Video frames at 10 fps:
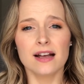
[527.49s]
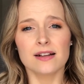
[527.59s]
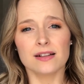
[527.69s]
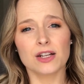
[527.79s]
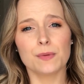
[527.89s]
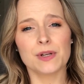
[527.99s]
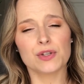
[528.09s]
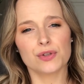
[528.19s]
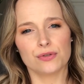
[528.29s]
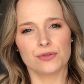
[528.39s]
a little bit
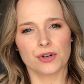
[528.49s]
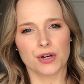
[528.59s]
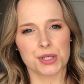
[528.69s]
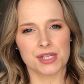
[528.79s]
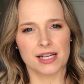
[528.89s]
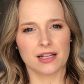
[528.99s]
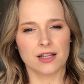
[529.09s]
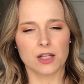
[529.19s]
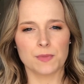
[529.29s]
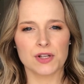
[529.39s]
too nourishing, a
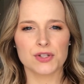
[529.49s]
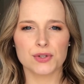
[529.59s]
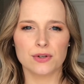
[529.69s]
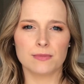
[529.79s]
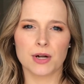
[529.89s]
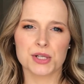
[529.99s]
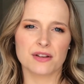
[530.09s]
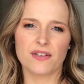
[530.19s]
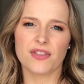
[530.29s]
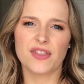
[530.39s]
little bit too much
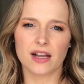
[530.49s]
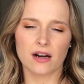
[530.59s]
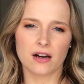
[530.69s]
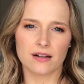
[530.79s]
thicker,